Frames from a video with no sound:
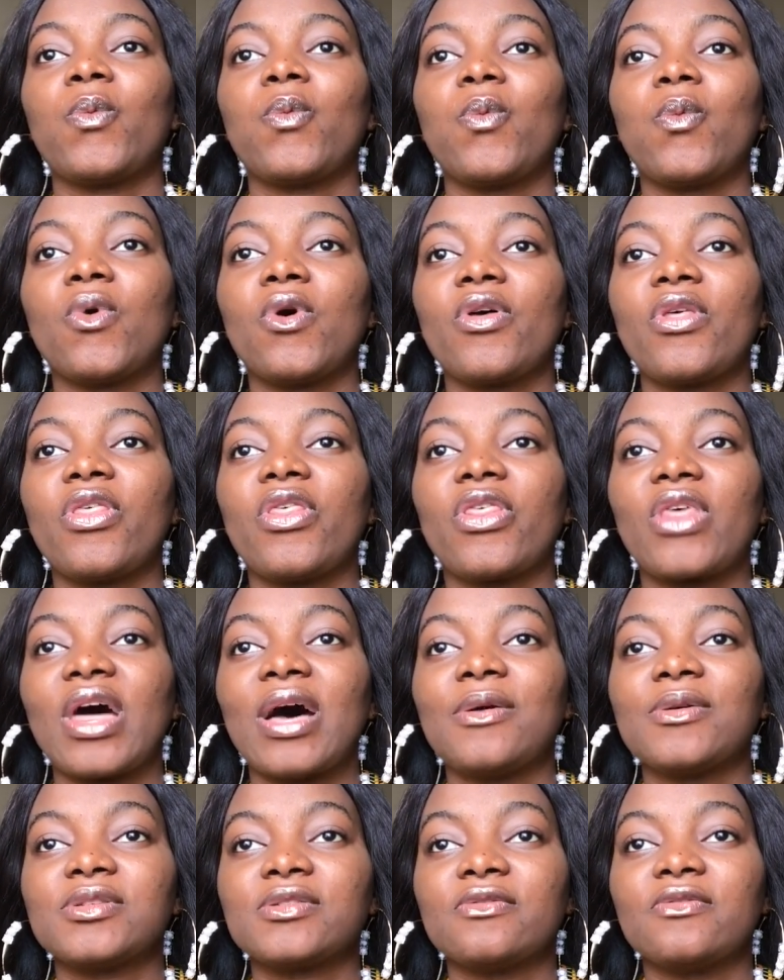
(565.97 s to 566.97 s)

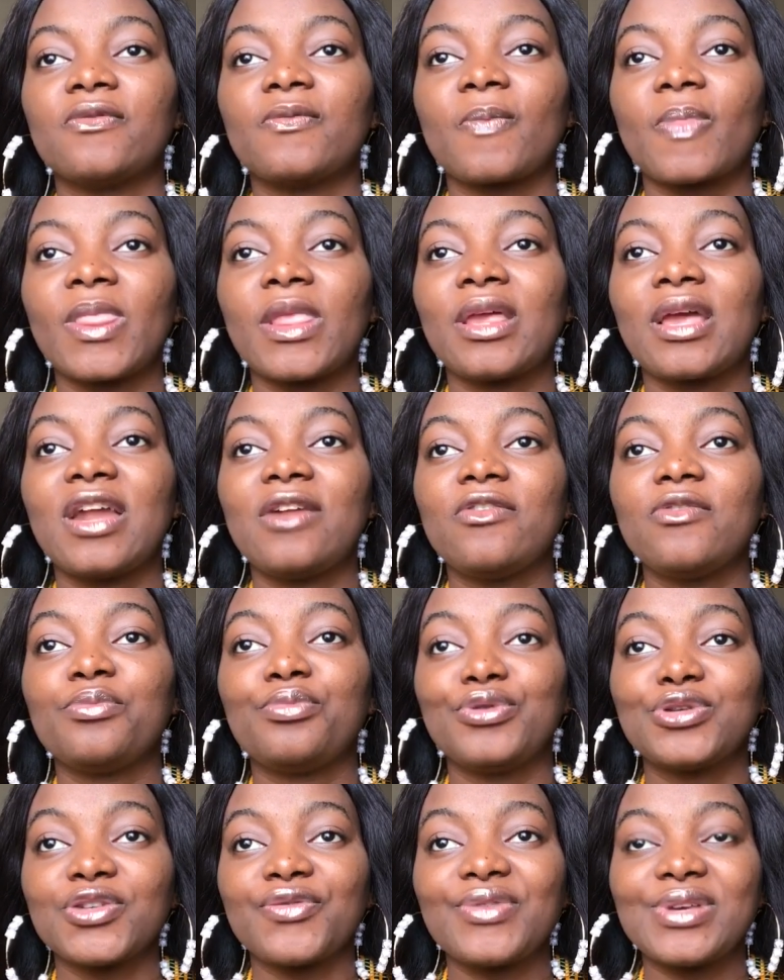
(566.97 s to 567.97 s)
1000, you can't even
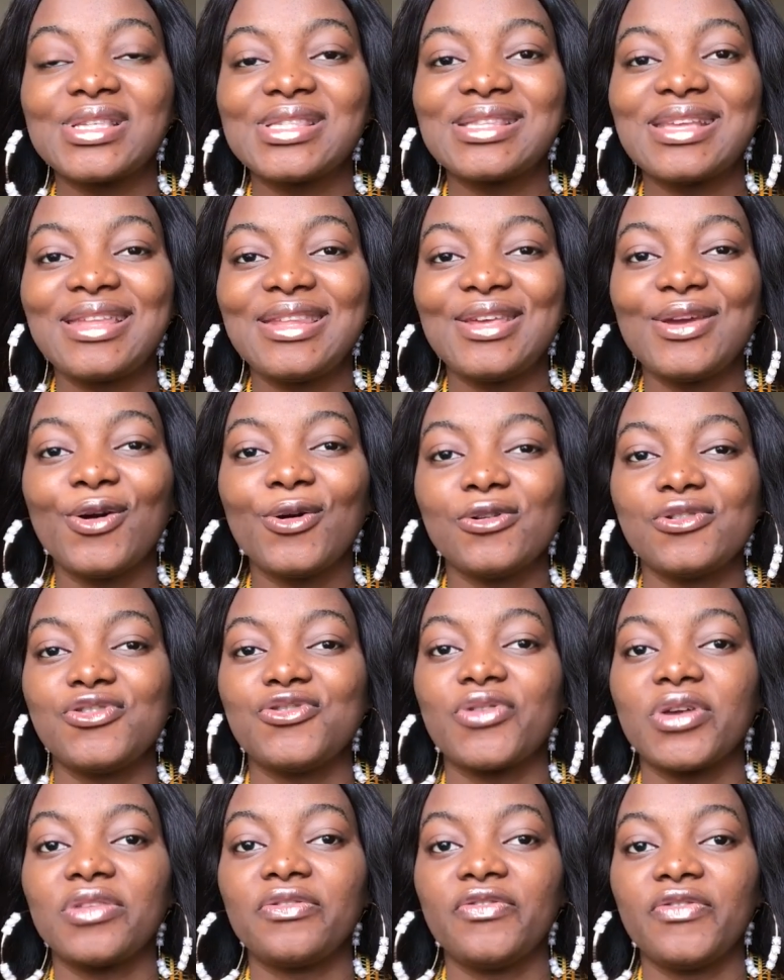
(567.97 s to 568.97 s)
boast of a steady
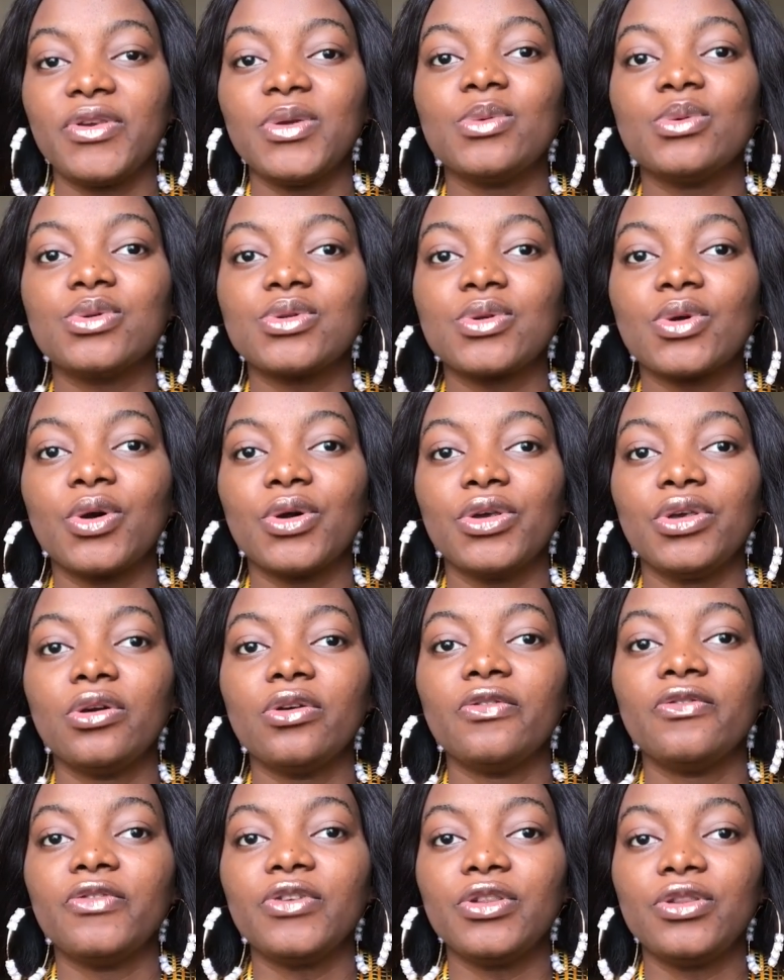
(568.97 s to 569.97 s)
100 views on
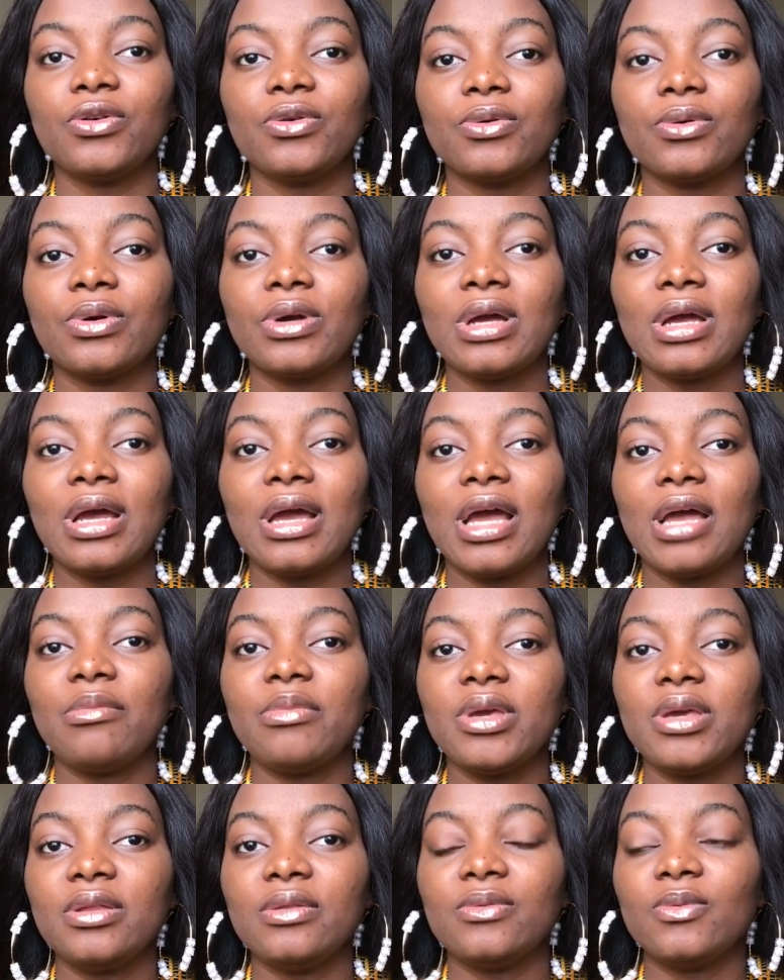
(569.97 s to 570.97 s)
your video. I
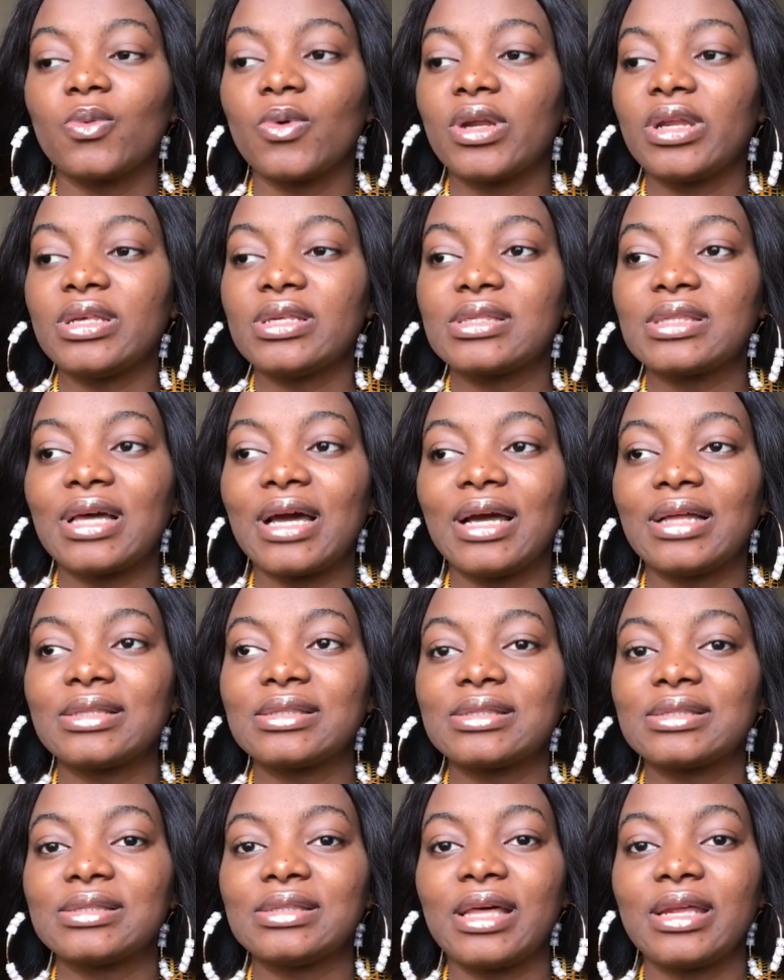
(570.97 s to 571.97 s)
mean, what is that?
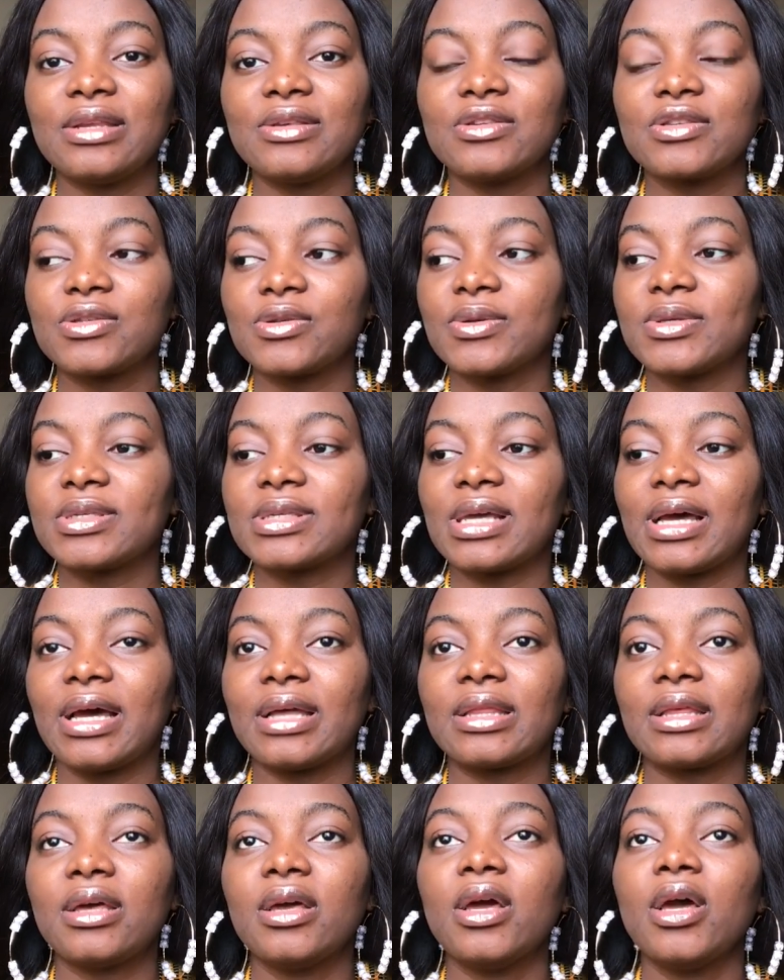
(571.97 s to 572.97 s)
That is so
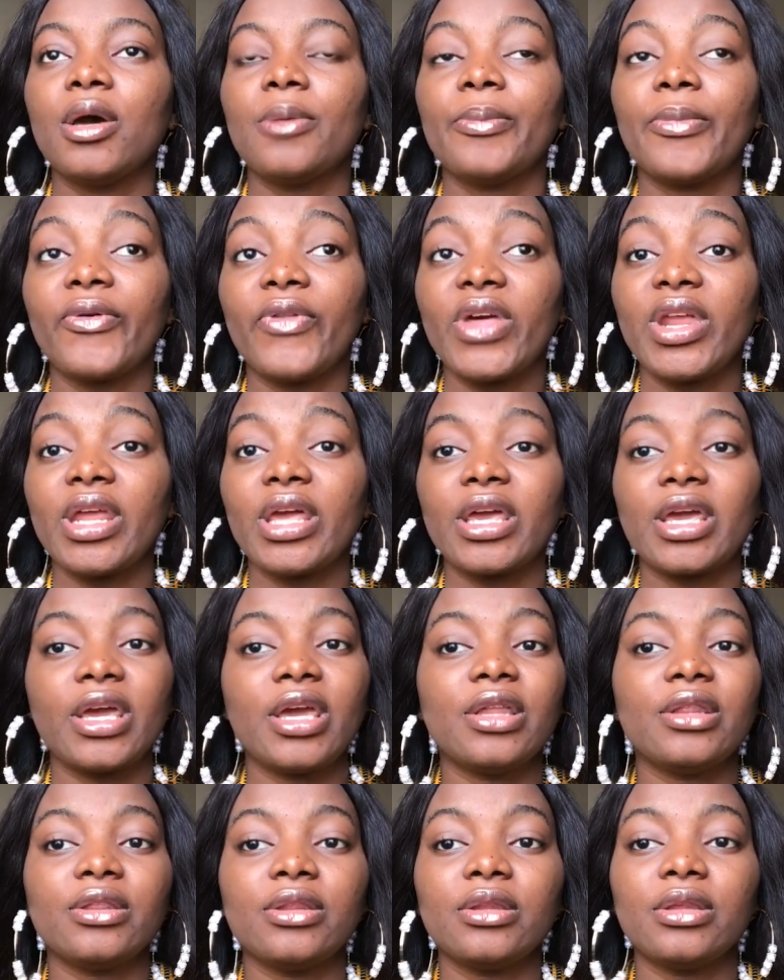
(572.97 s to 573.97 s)
sad. But then
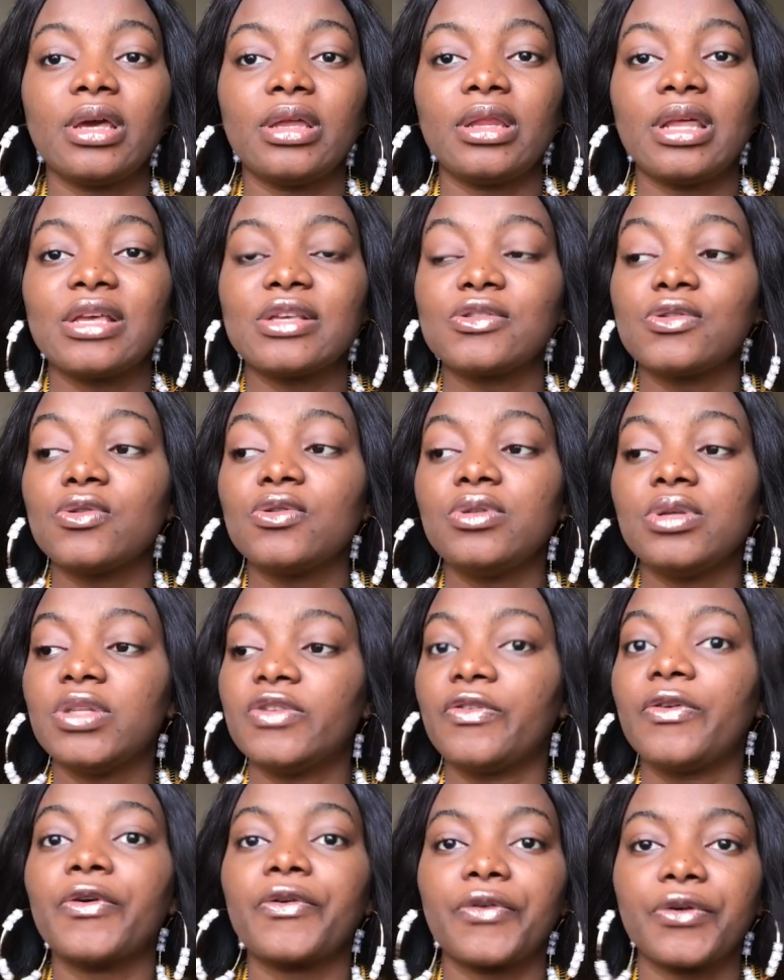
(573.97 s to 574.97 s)
again, there's no need
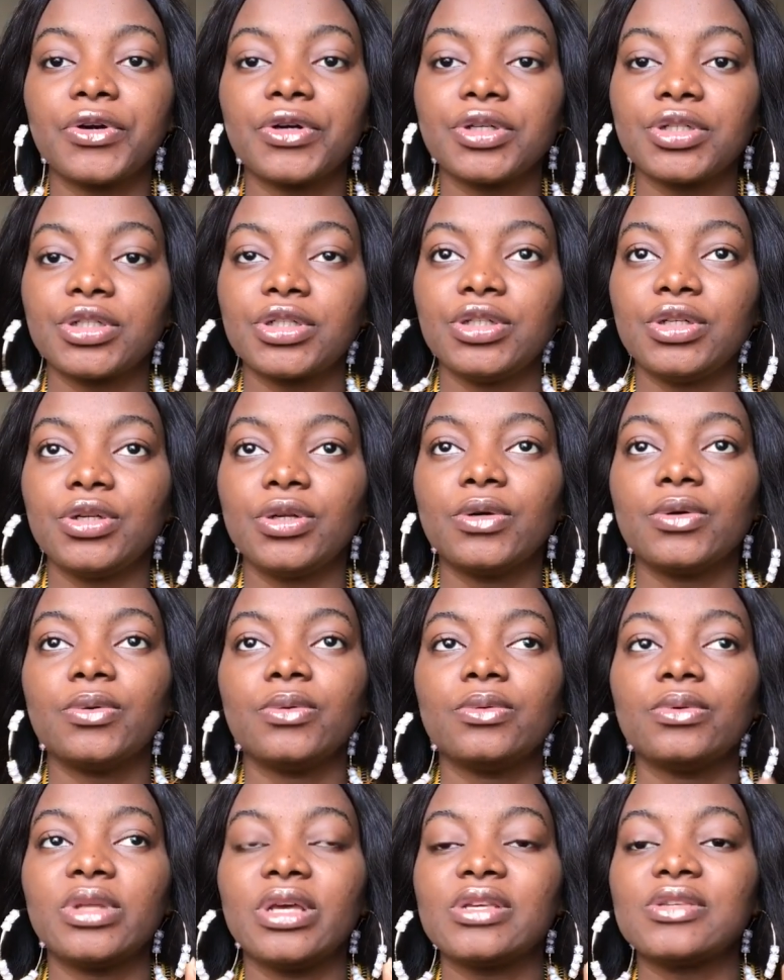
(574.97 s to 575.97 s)
for rush, you
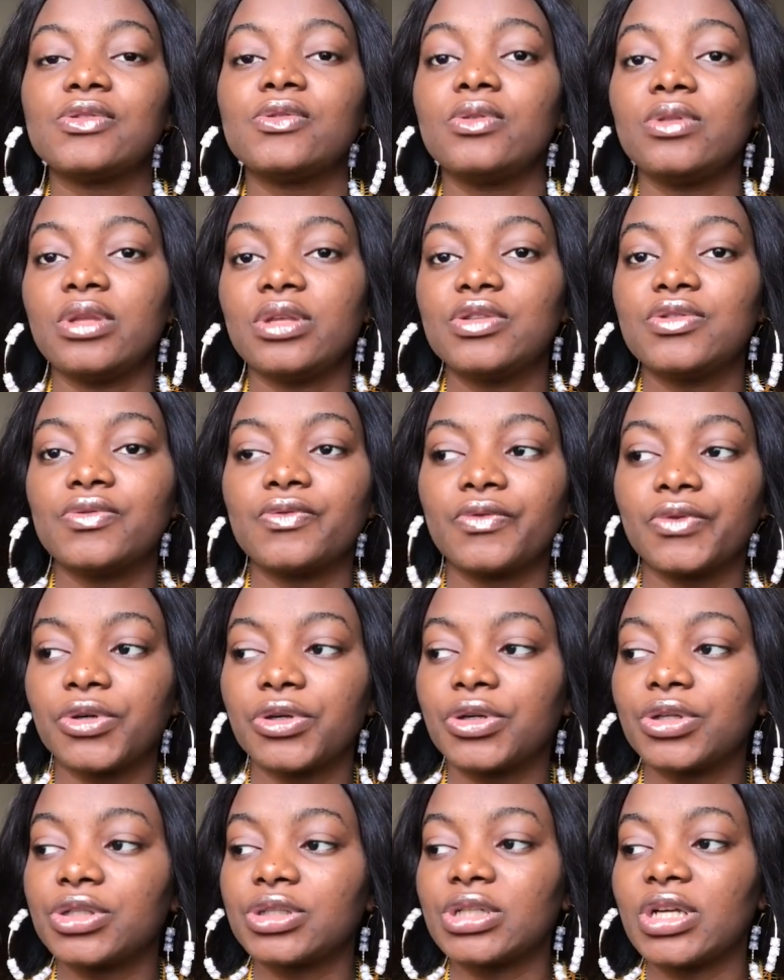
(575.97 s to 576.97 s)
know. There's no need to
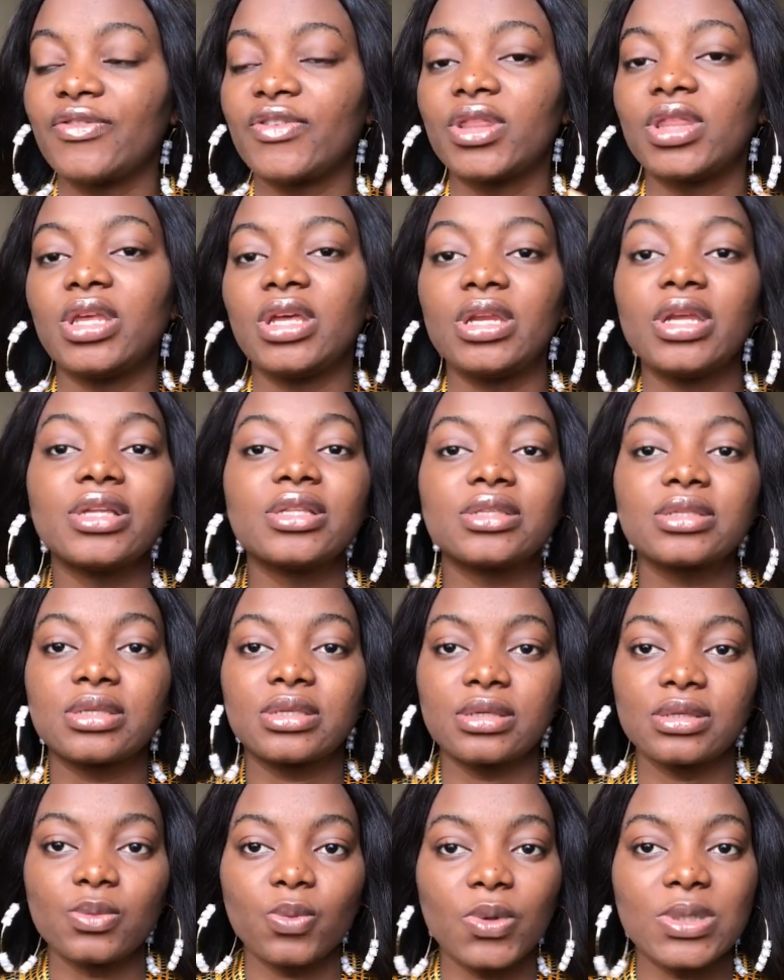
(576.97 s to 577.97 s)
rush. Everything
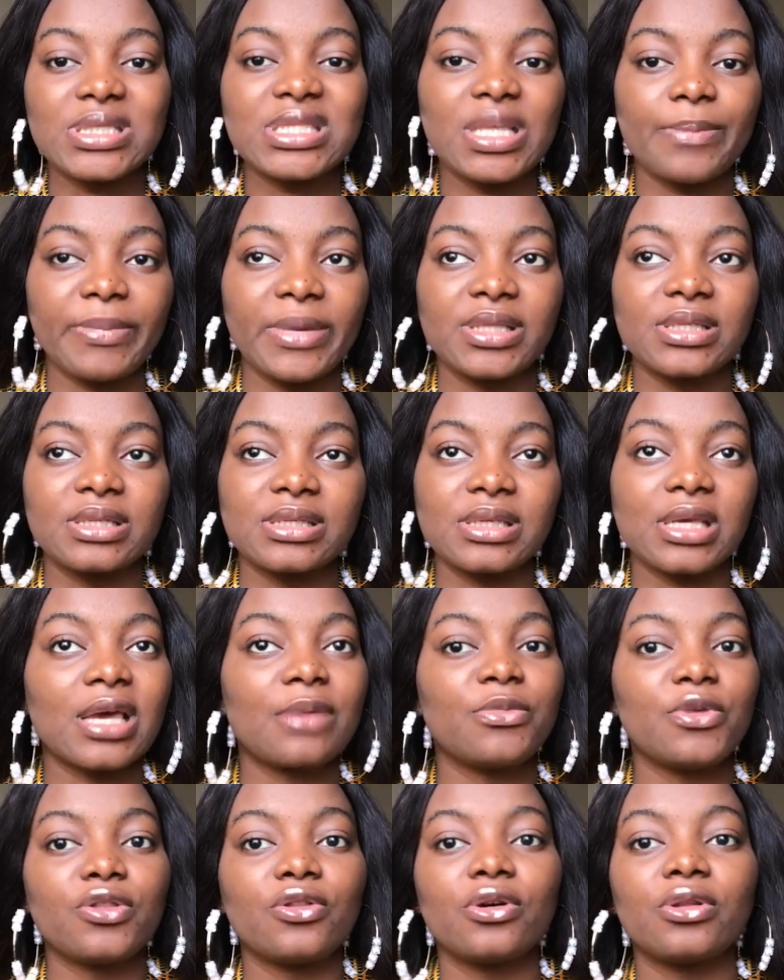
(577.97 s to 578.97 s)
is one step at a
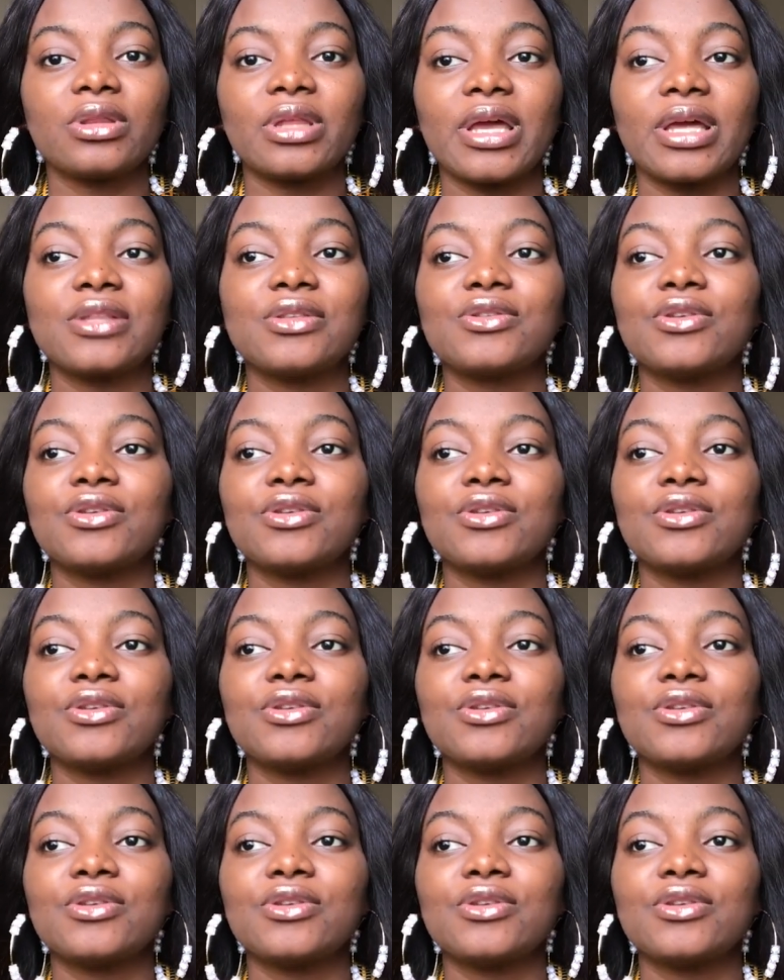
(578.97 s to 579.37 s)
time. You don't